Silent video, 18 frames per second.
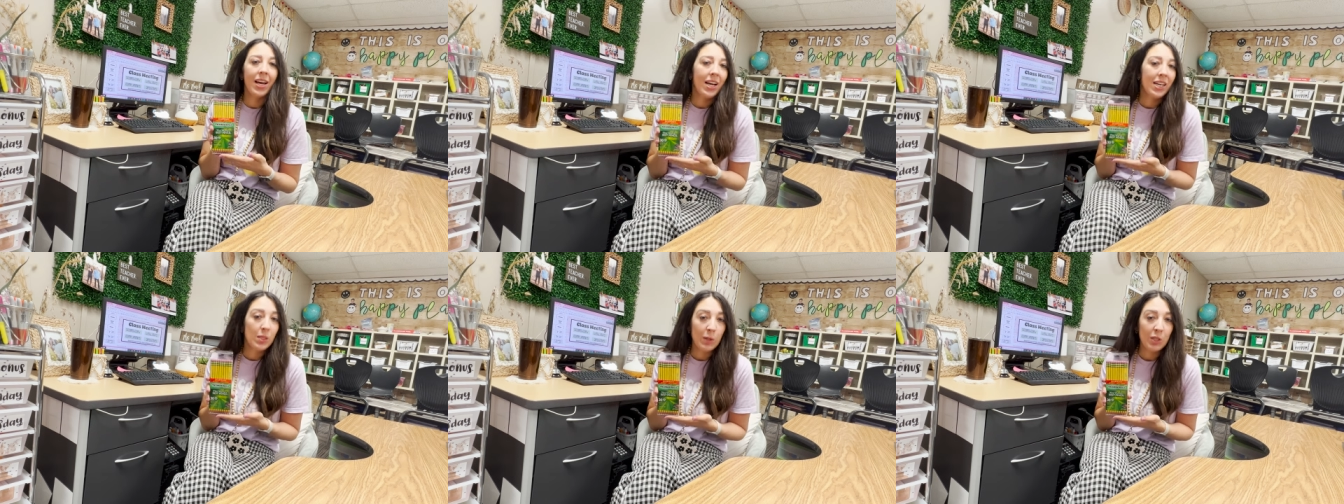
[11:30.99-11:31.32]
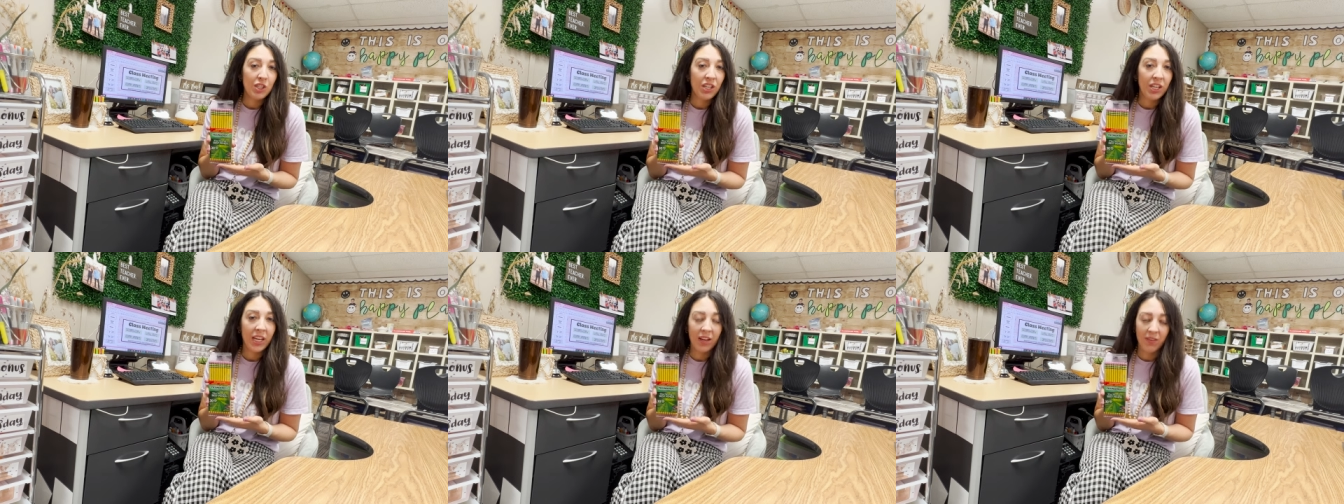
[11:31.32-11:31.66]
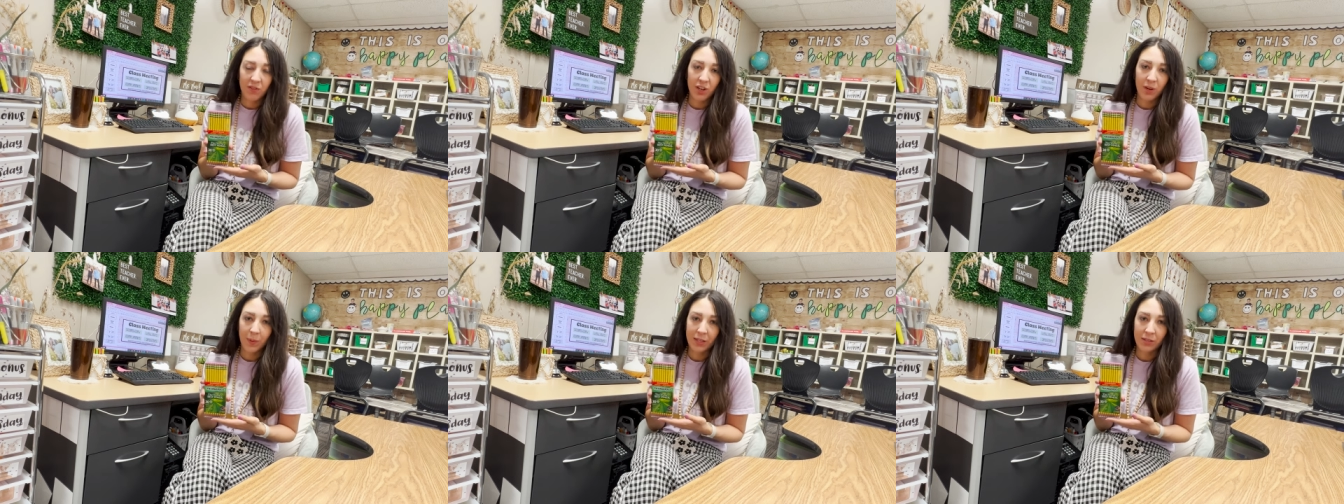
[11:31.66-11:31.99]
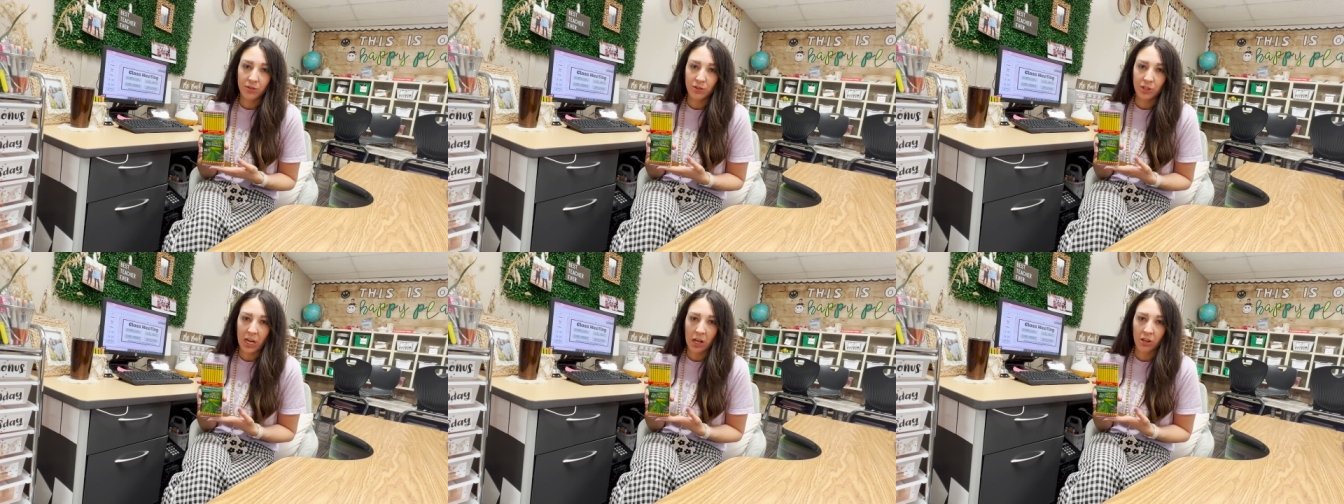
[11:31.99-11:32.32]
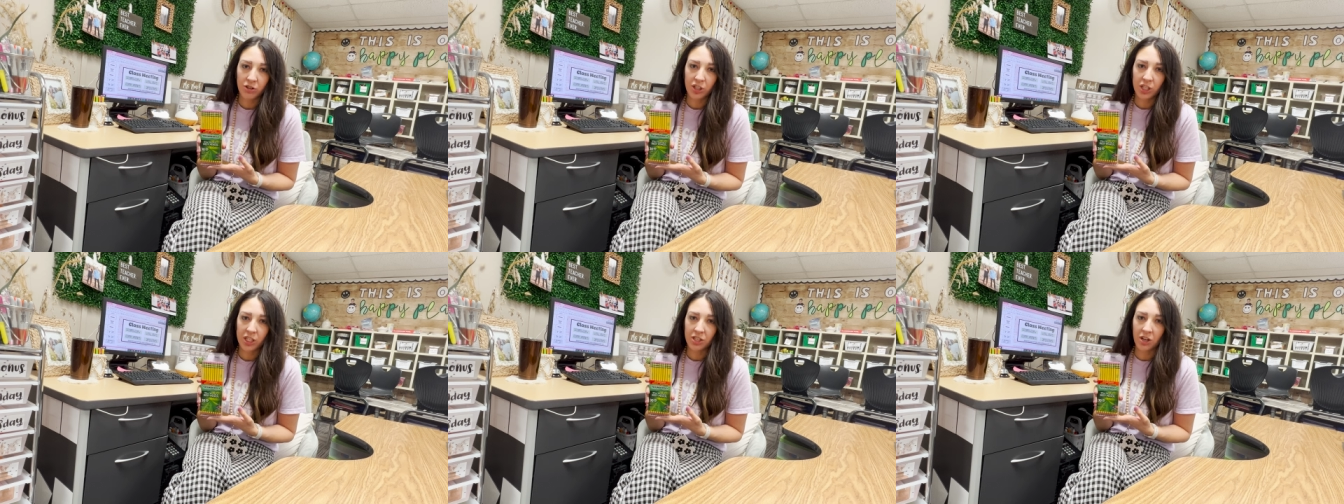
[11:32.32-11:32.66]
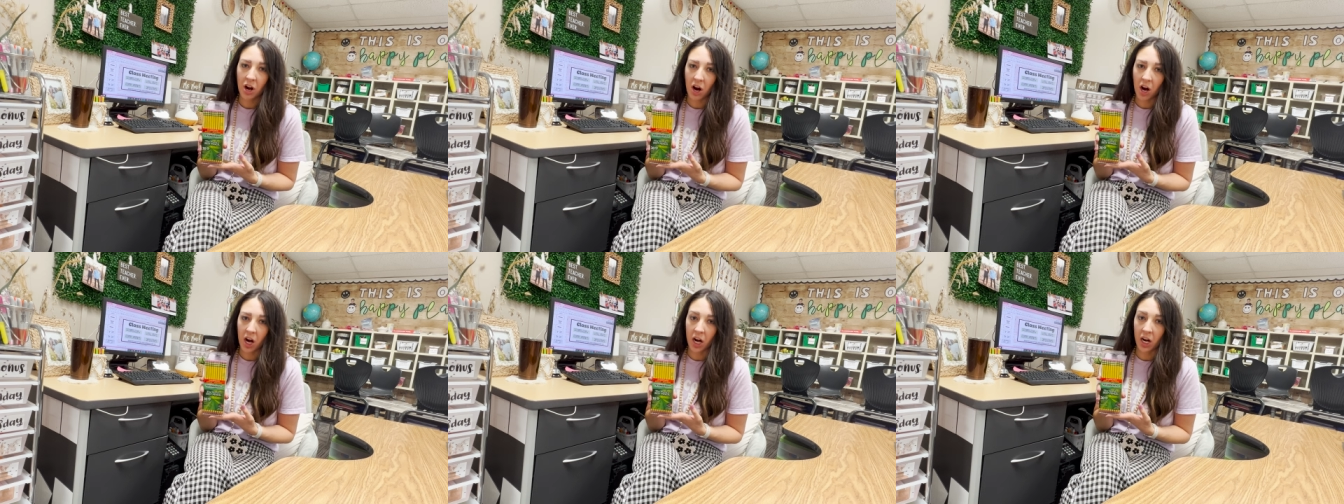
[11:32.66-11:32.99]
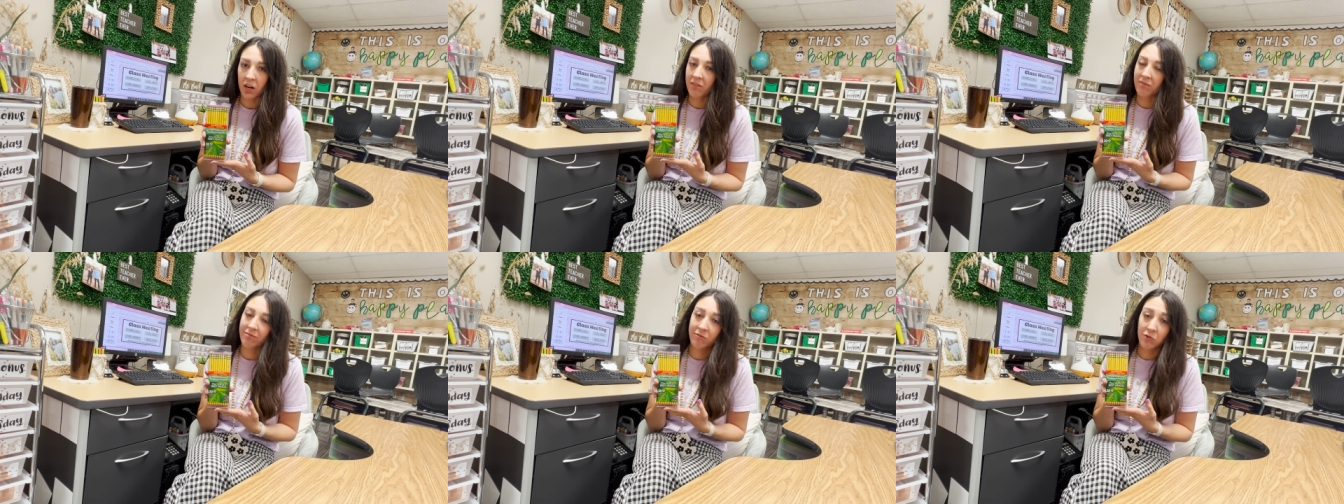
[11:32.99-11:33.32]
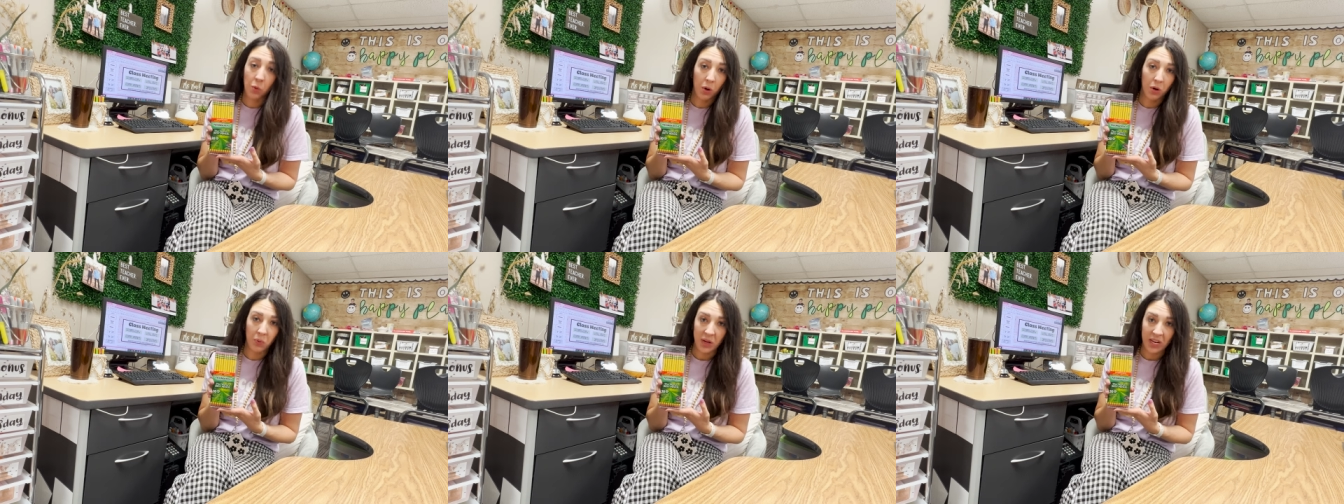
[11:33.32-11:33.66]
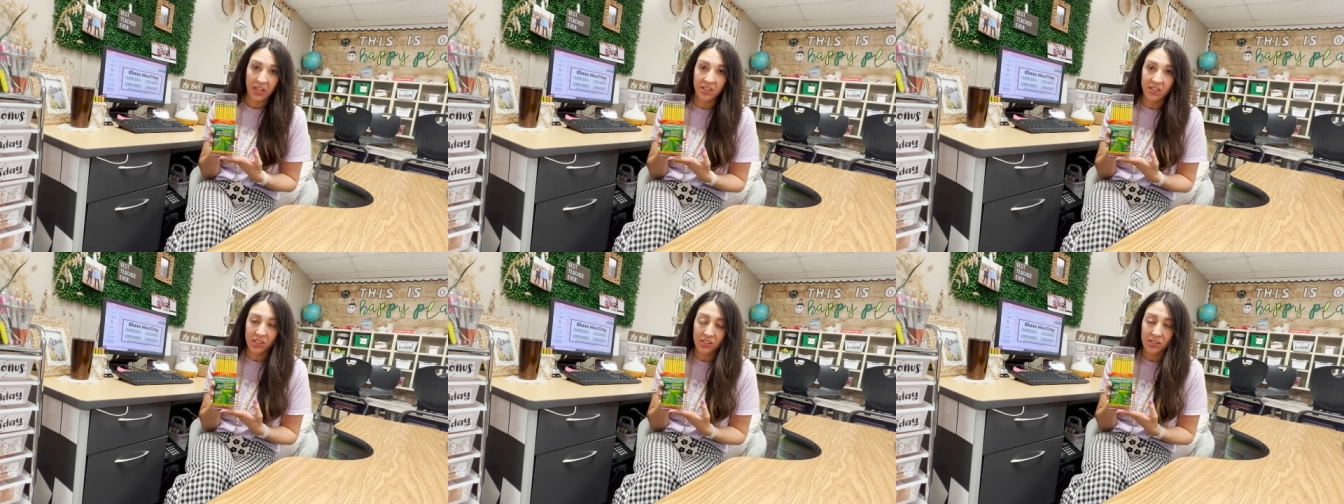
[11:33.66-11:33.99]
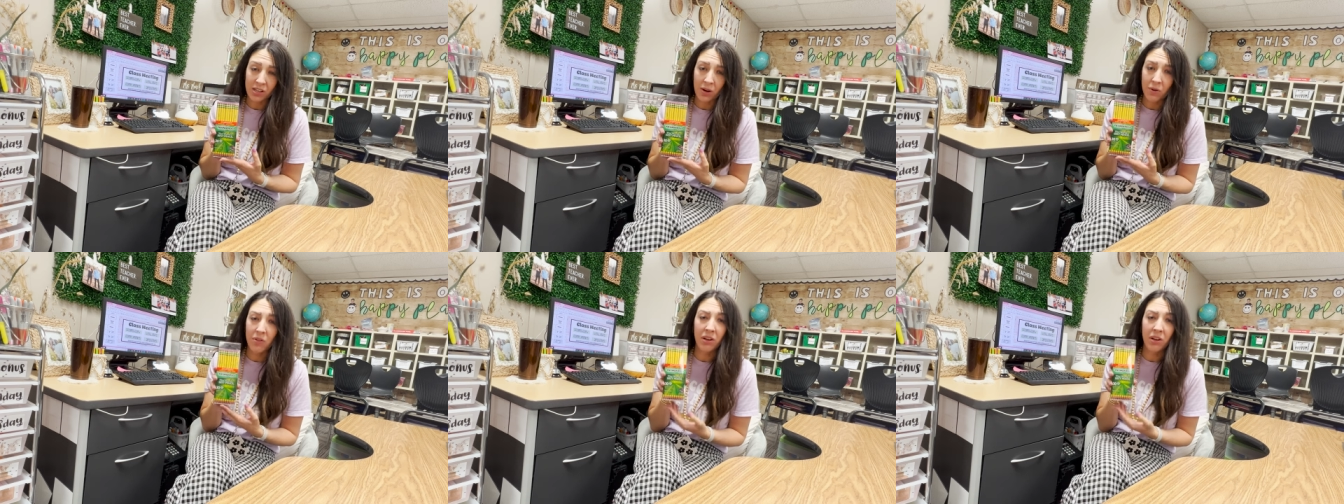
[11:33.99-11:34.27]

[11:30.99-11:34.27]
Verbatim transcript: especially if your pencil challenges are four weeks or so,